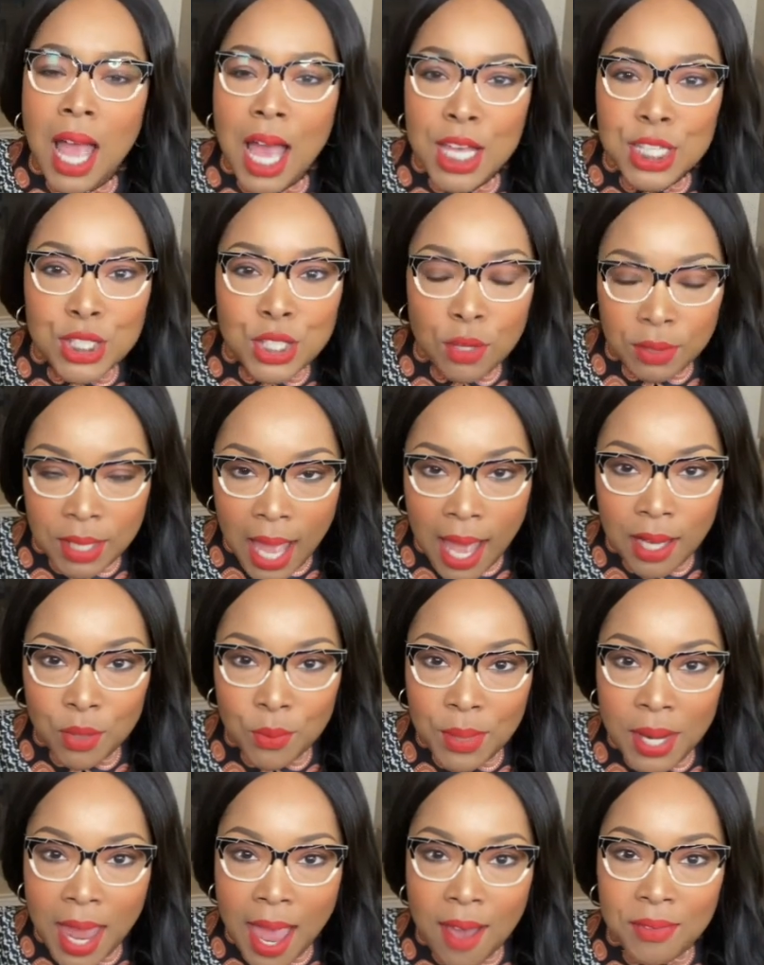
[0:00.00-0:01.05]
So now that
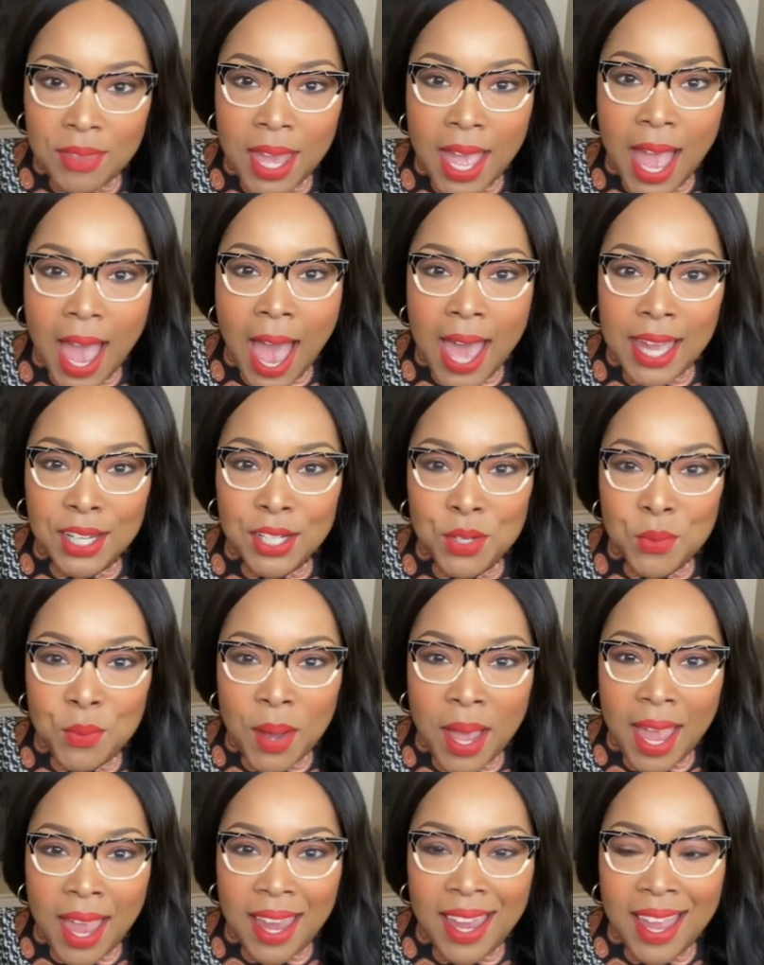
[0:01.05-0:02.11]
we have that out of the
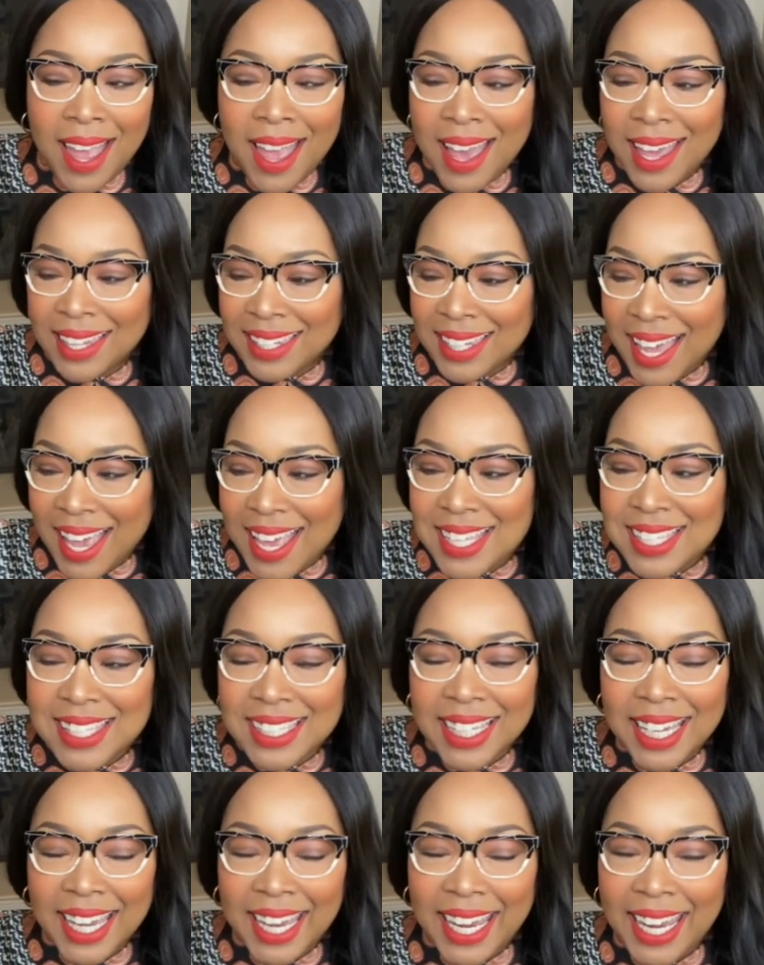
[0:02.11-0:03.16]
way, let's
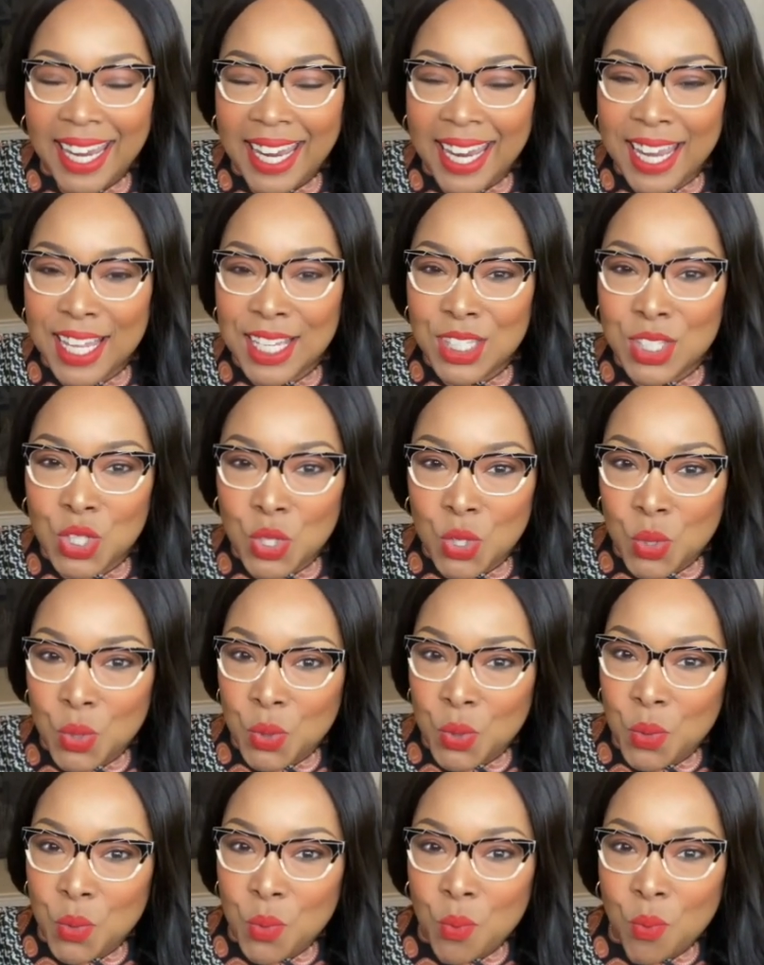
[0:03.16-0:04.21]
get
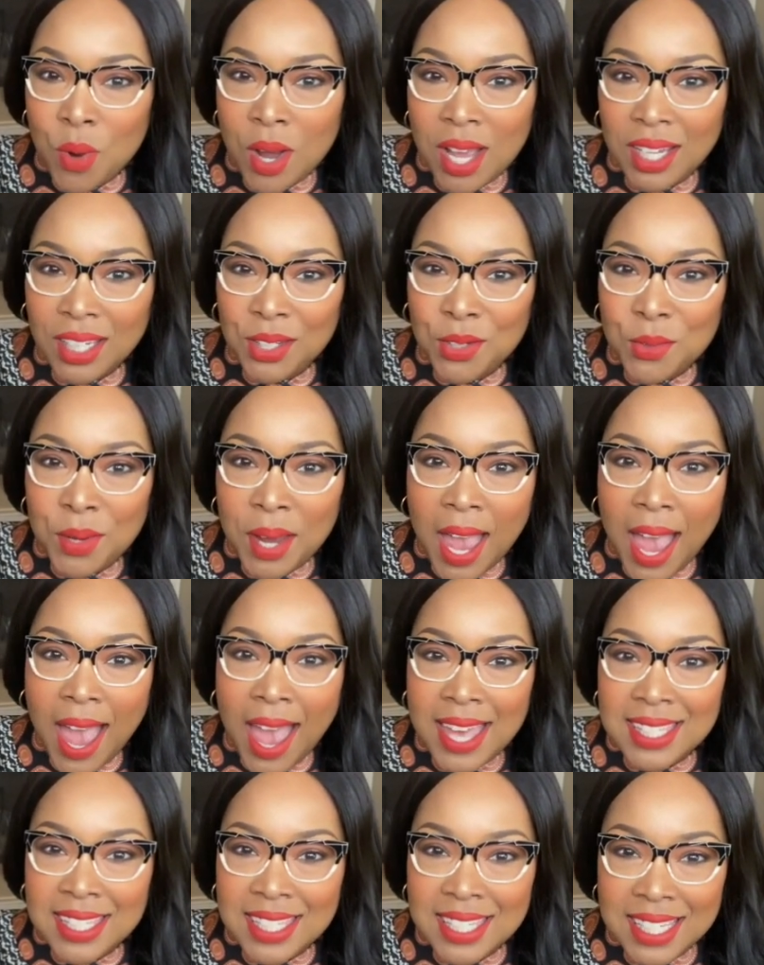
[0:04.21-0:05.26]
into what you
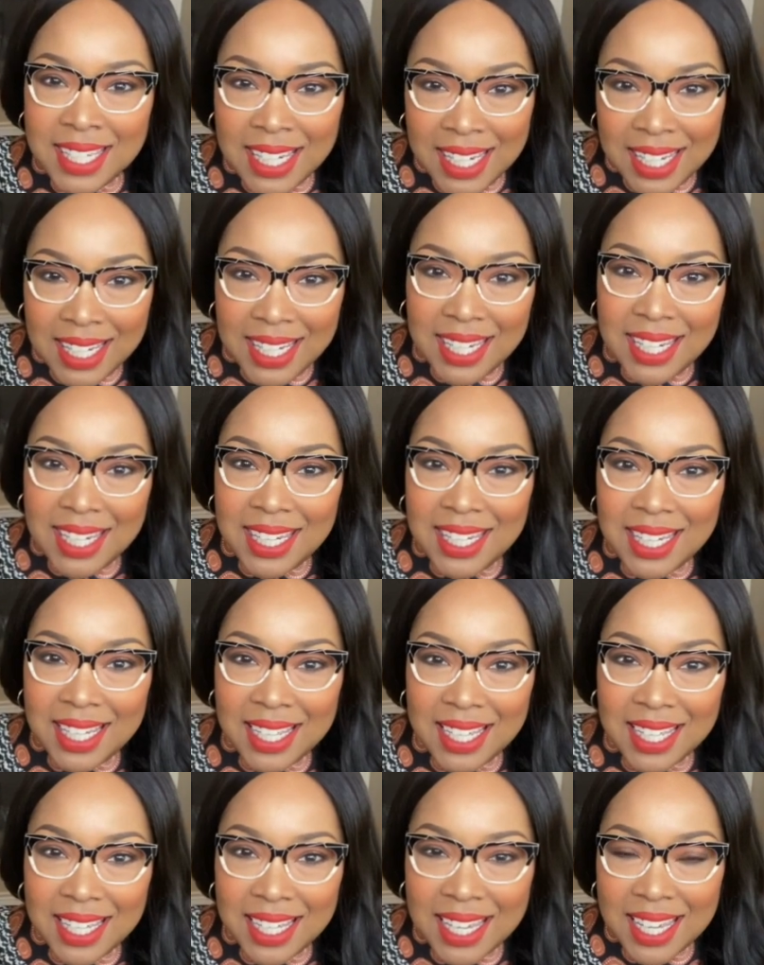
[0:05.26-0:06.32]
guys need
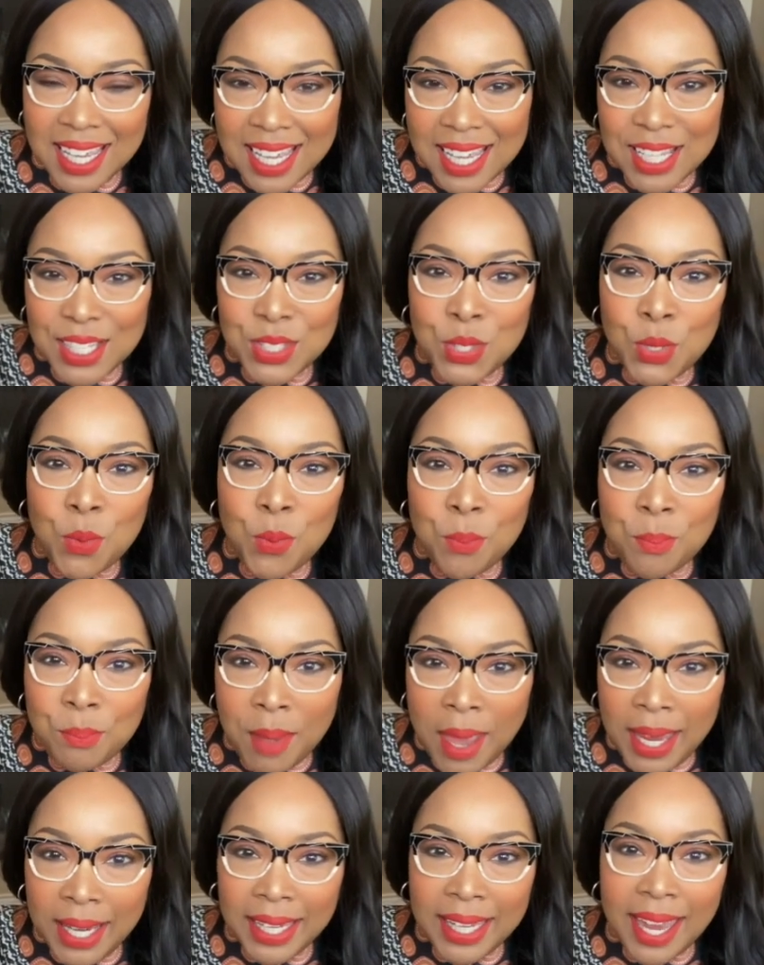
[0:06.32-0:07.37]
to
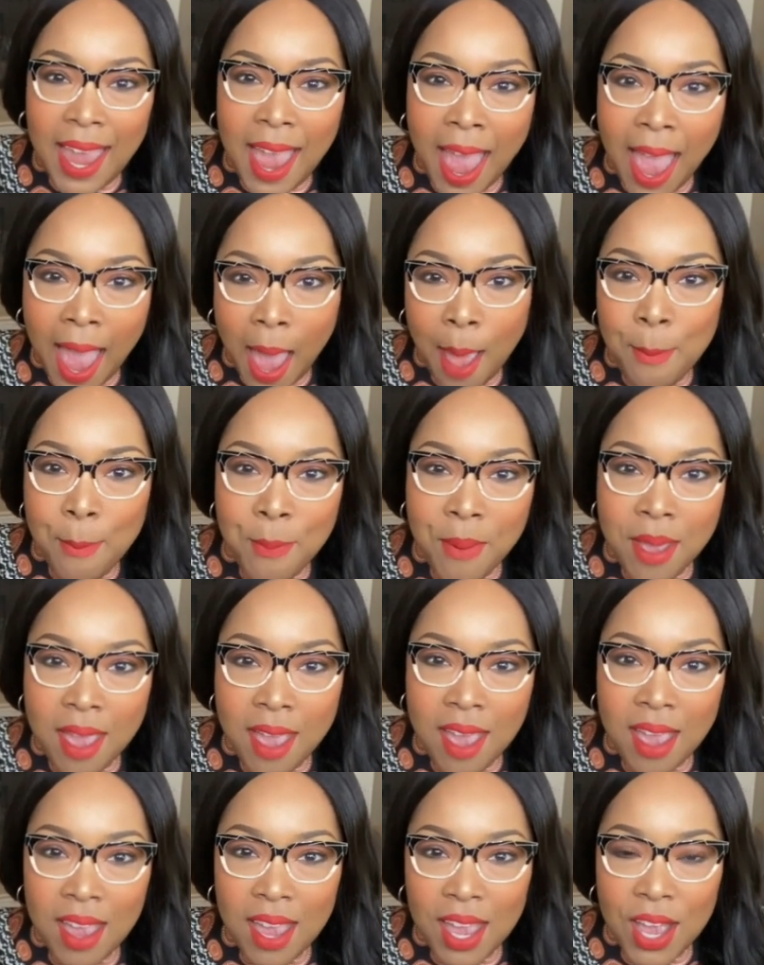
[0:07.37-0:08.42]
make it
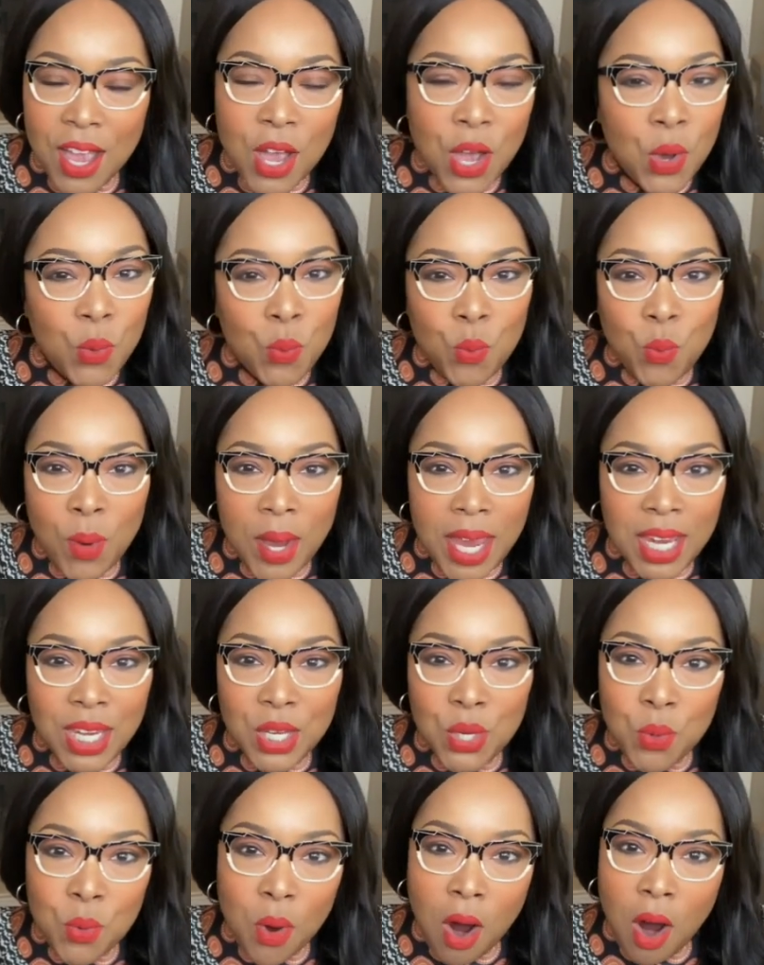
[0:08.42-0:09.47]
happen when
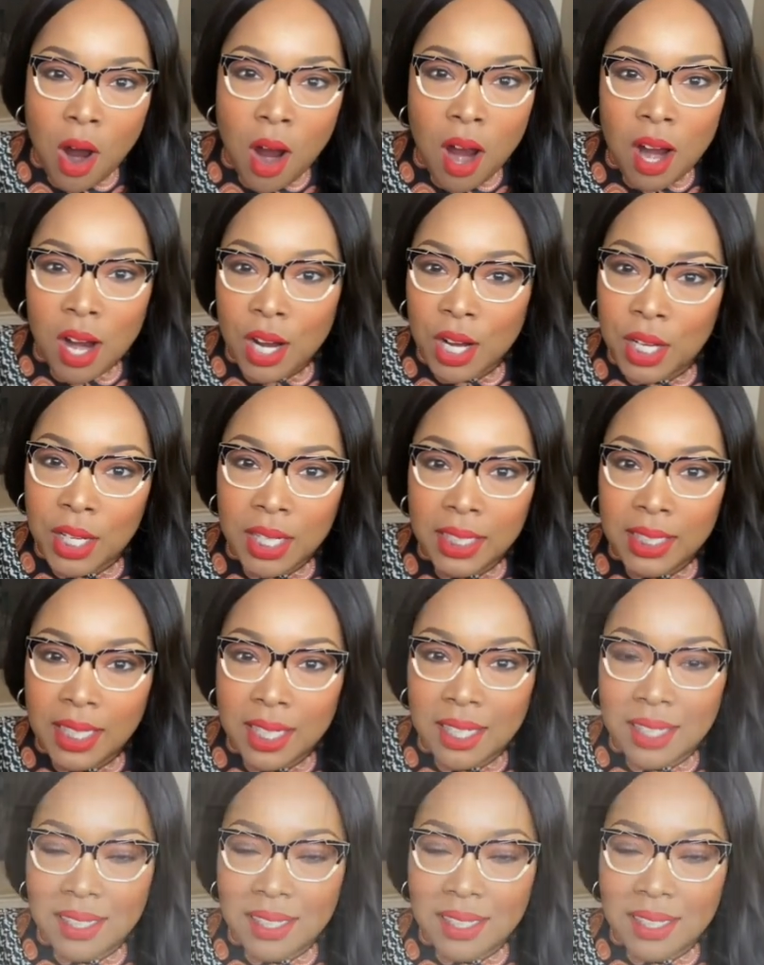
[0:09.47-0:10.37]
you are cooking.